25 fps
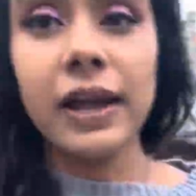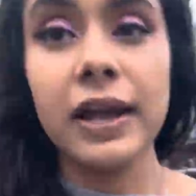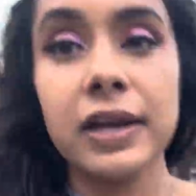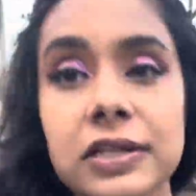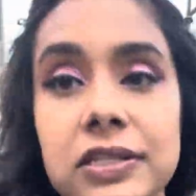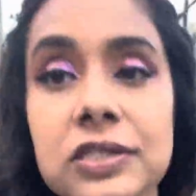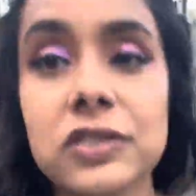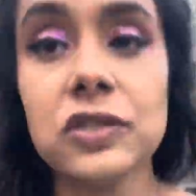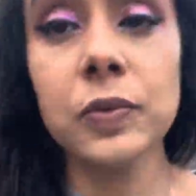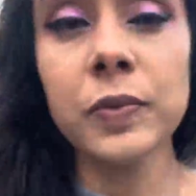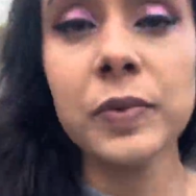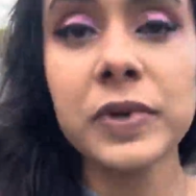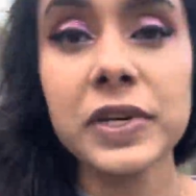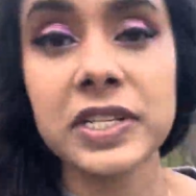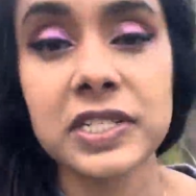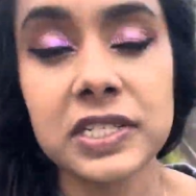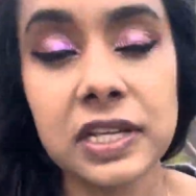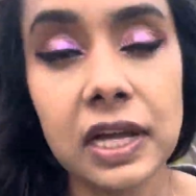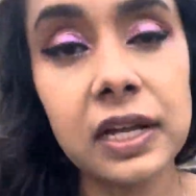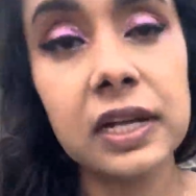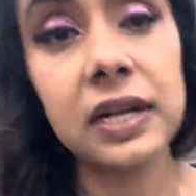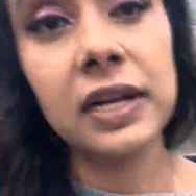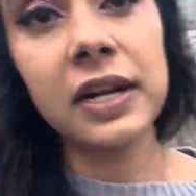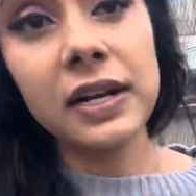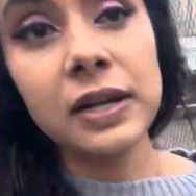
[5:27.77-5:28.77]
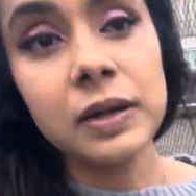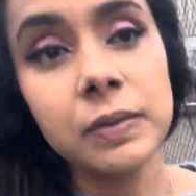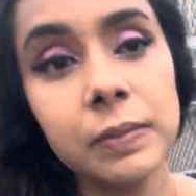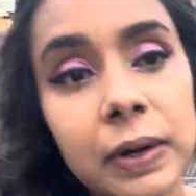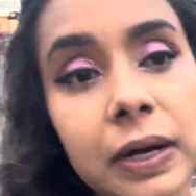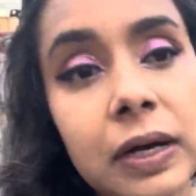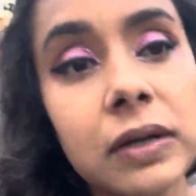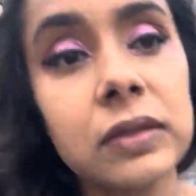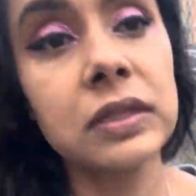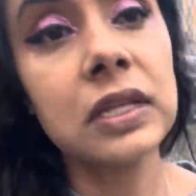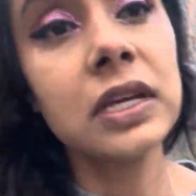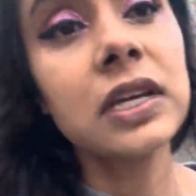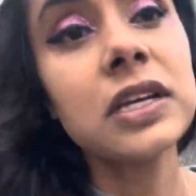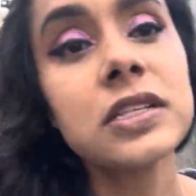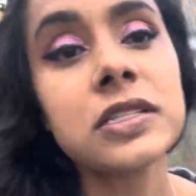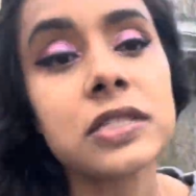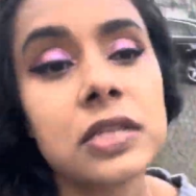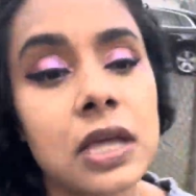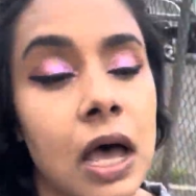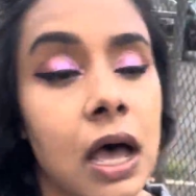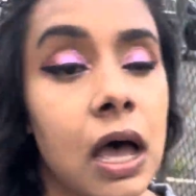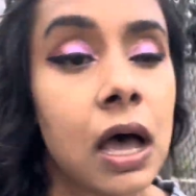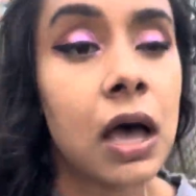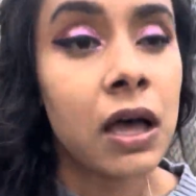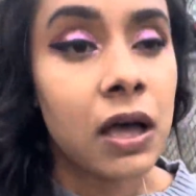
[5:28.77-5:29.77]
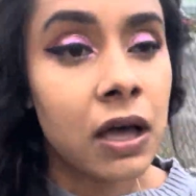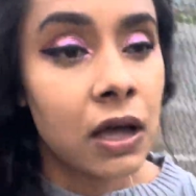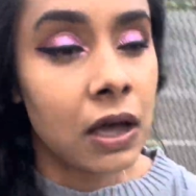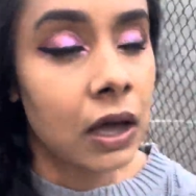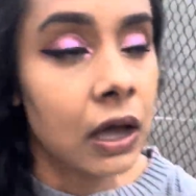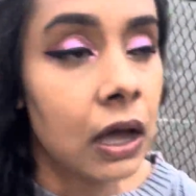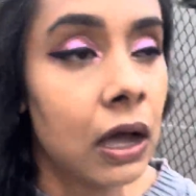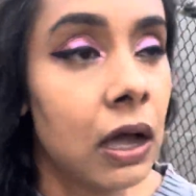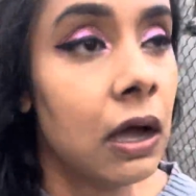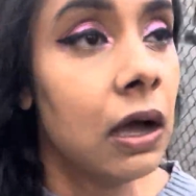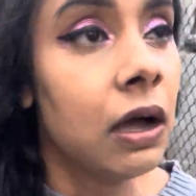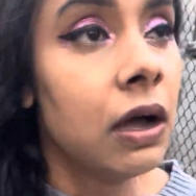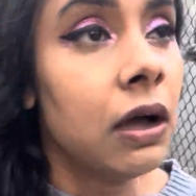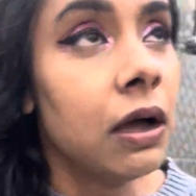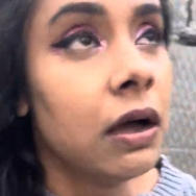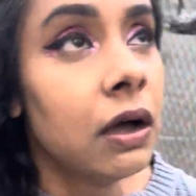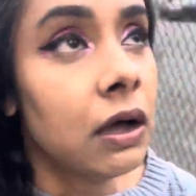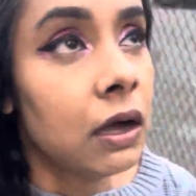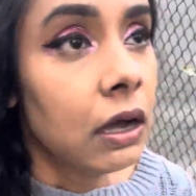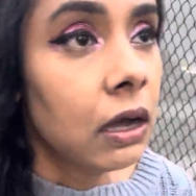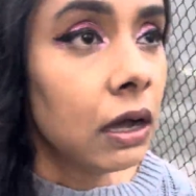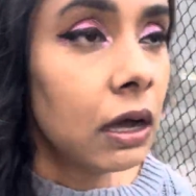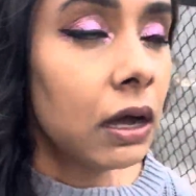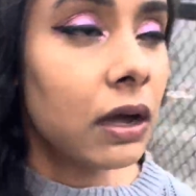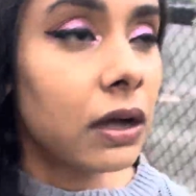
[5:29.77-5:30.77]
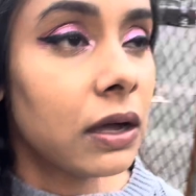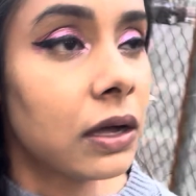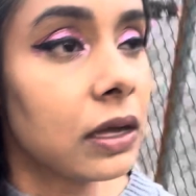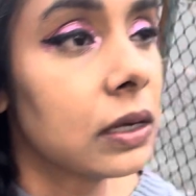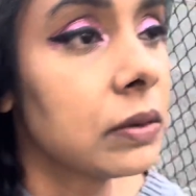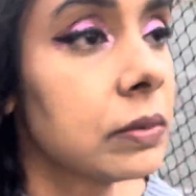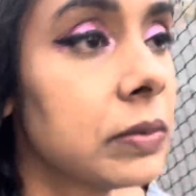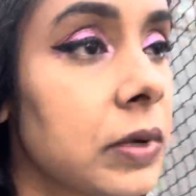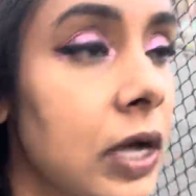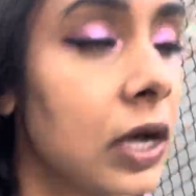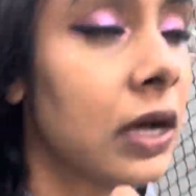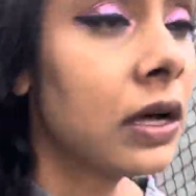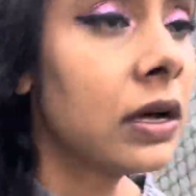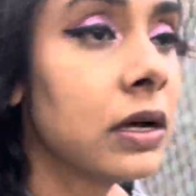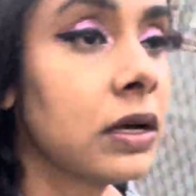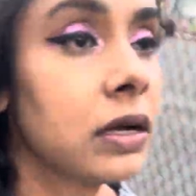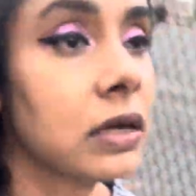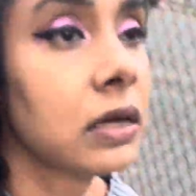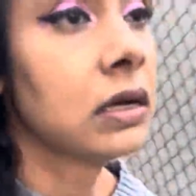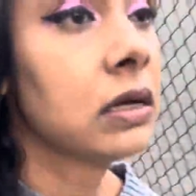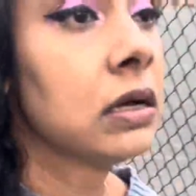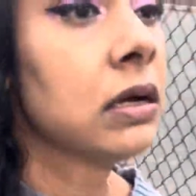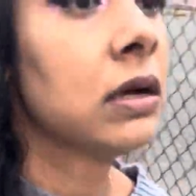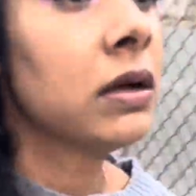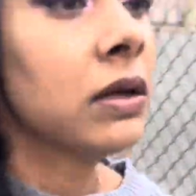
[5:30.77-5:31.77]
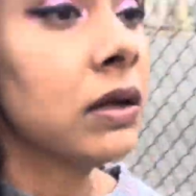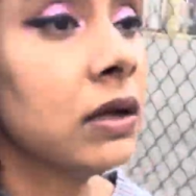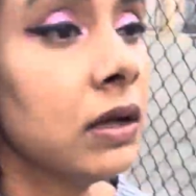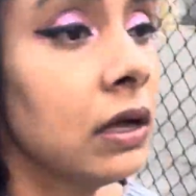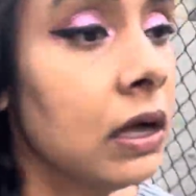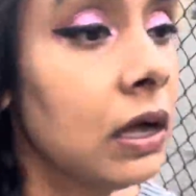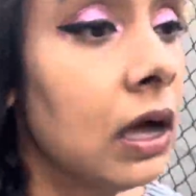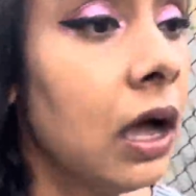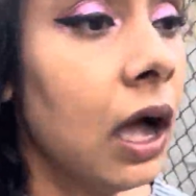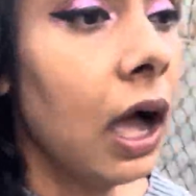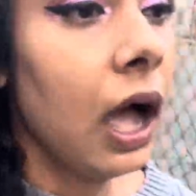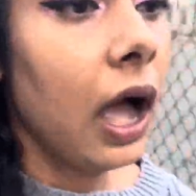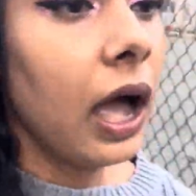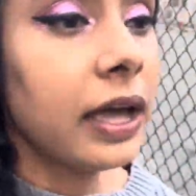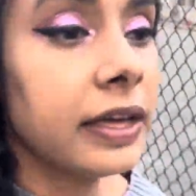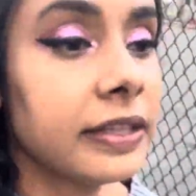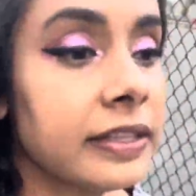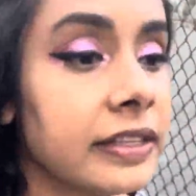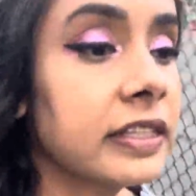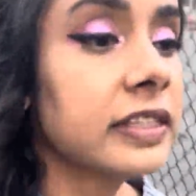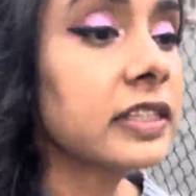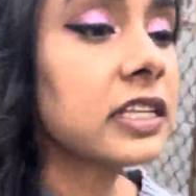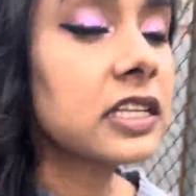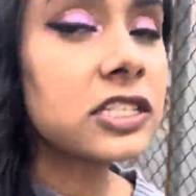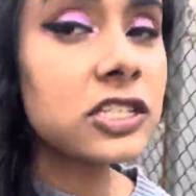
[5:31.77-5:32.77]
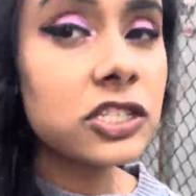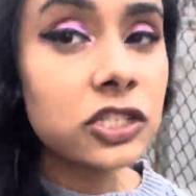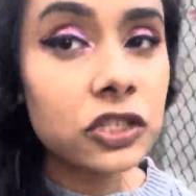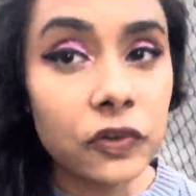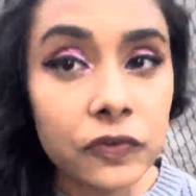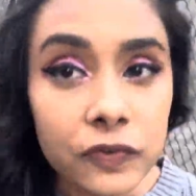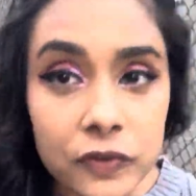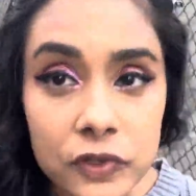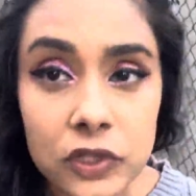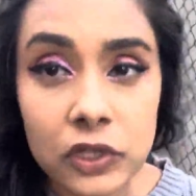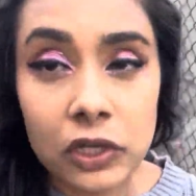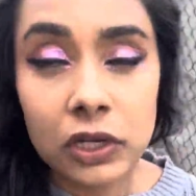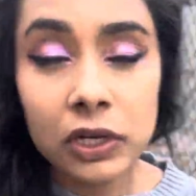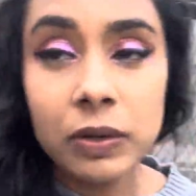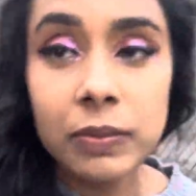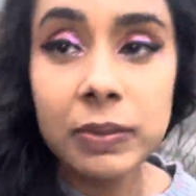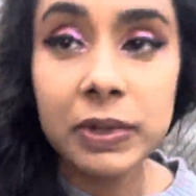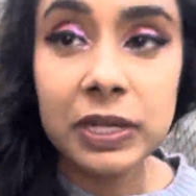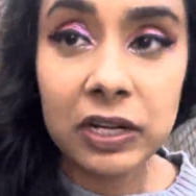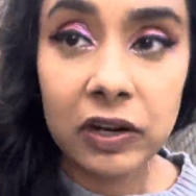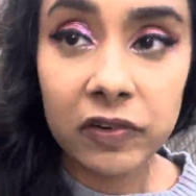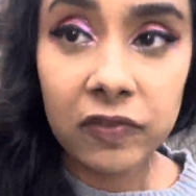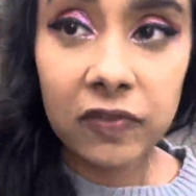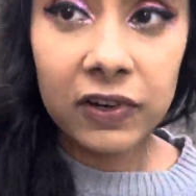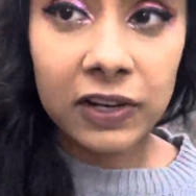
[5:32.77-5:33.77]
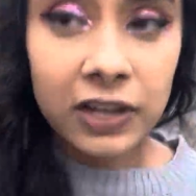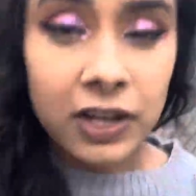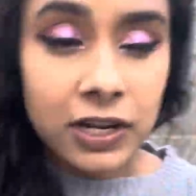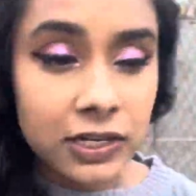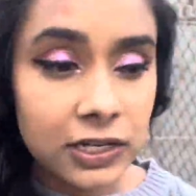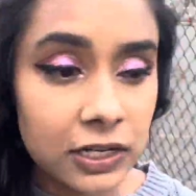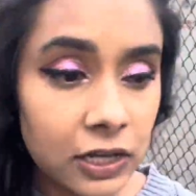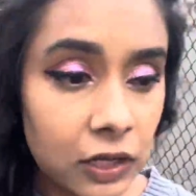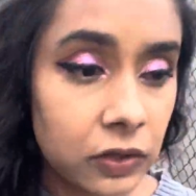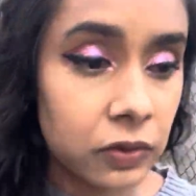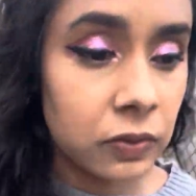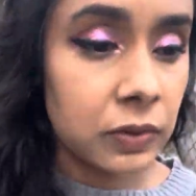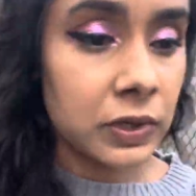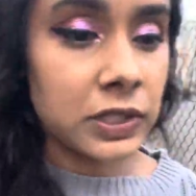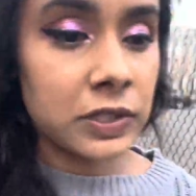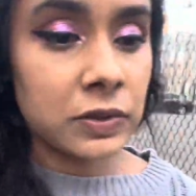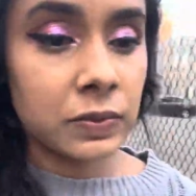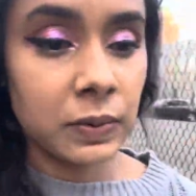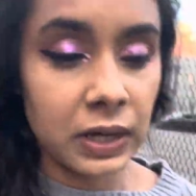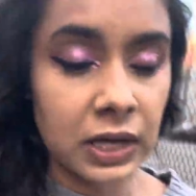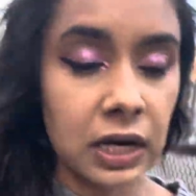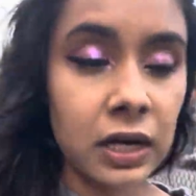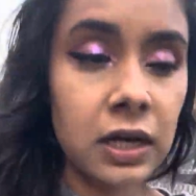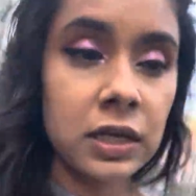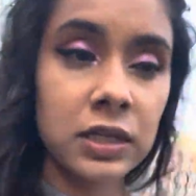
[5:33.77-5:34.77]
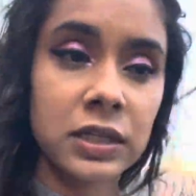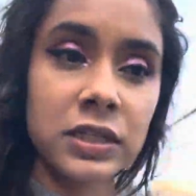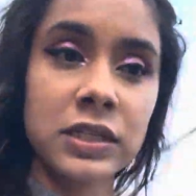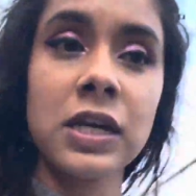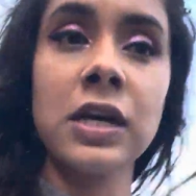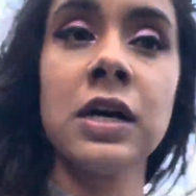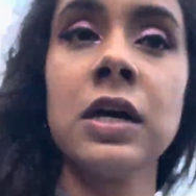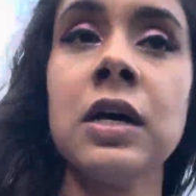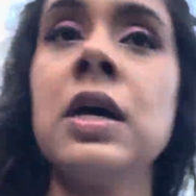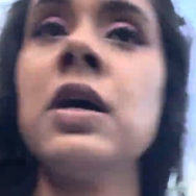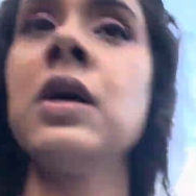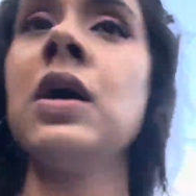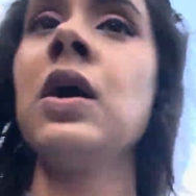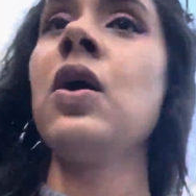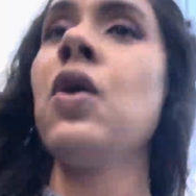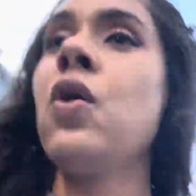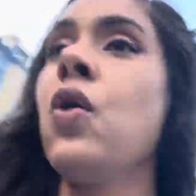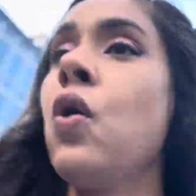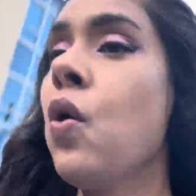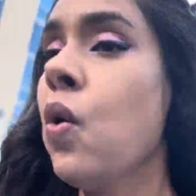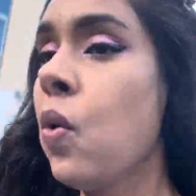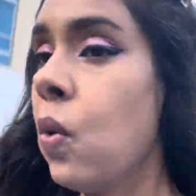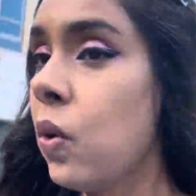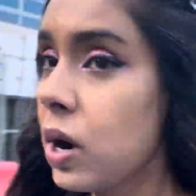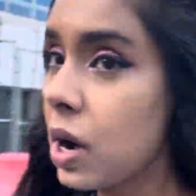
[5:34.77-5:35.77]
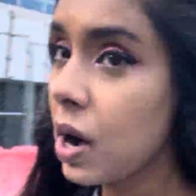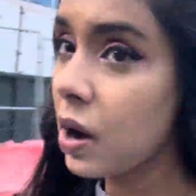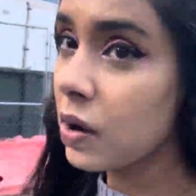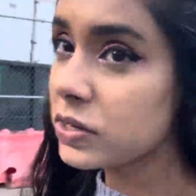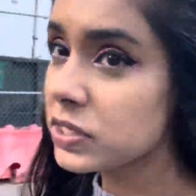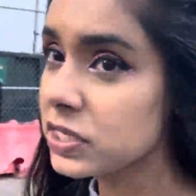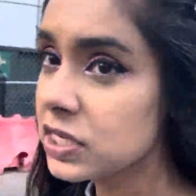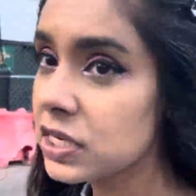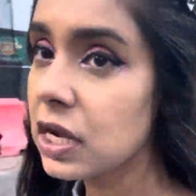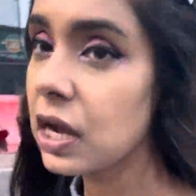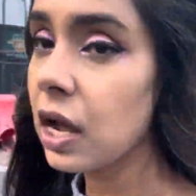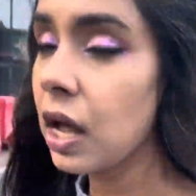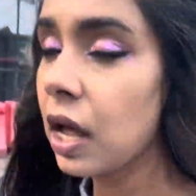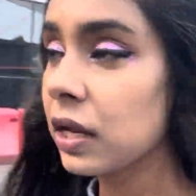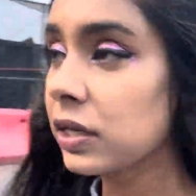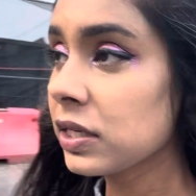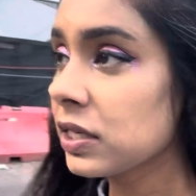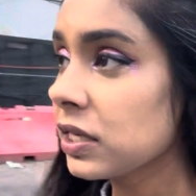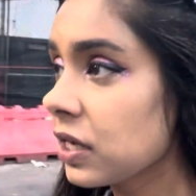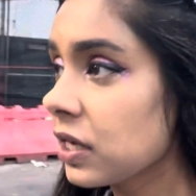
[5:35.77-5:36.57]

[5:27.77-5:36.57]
Super excited about this. I think this interview is going to be different than the other ones, because when I was on the